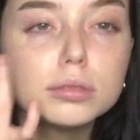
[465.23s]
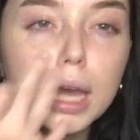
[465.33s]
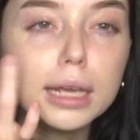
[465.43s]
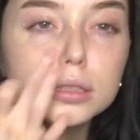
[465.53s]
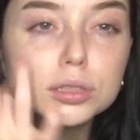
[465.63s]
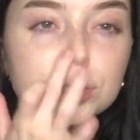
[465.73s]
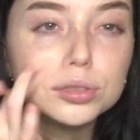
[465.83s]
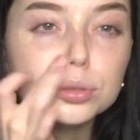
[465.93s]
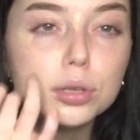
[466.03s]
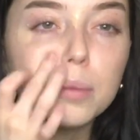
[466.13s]
like
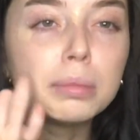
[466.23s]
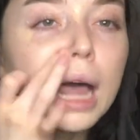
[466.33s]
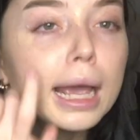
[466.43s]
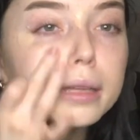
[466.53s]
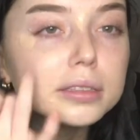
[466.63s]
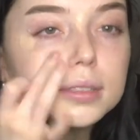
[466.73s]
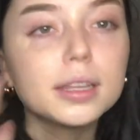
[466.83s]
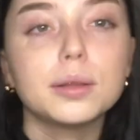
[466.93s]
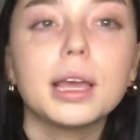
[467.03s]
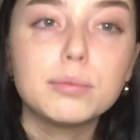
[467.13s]
to apply it to
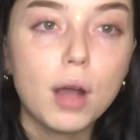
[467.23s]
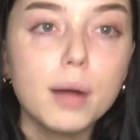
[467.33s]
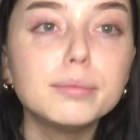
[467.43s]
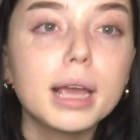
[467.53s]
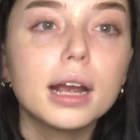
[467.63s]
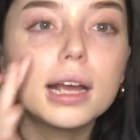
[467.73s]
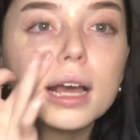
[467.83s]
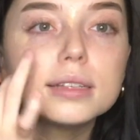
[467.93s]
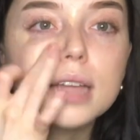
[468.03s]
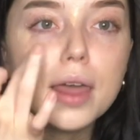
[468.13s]
the like problem
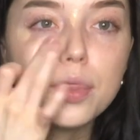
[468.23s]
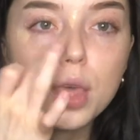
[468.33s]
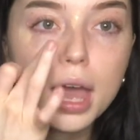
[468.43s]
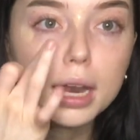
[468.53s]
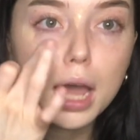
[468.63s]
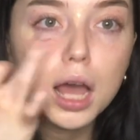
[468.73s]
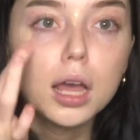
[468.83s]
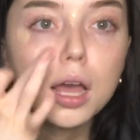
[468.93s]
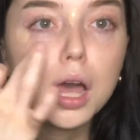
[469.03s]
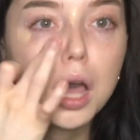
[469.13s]
areas, and then
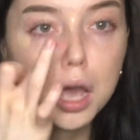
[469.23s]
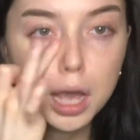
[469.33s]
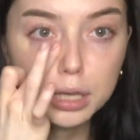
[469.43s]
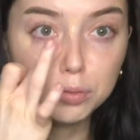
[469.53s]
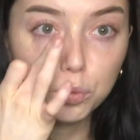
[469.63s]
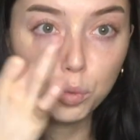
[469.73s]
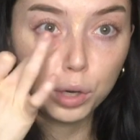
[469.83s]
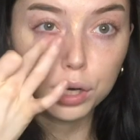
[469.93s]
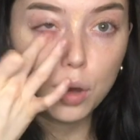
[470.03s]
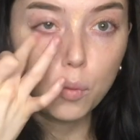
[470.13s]
I
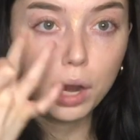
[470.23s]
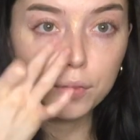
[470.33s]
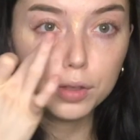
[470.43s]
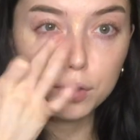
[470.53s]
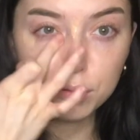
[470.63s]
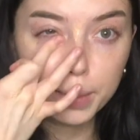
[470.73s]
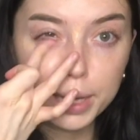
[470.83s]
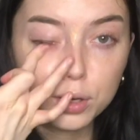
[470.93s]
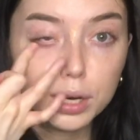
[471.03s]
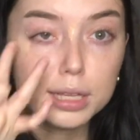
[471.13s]
work whatever the
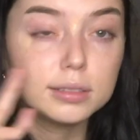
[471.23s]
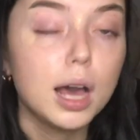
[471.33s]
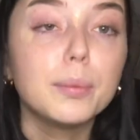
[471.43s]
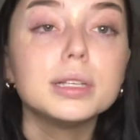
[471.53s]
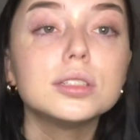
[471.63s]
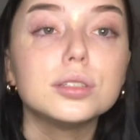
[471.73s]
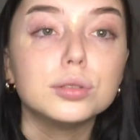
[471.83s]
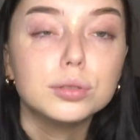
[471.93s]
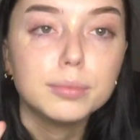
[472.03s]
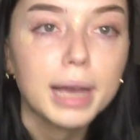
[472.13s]
remainder is up
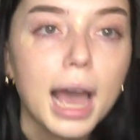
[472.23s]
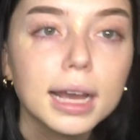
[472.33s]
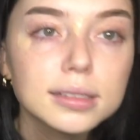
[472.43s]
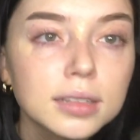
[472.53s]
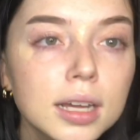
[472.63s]
into my eyes.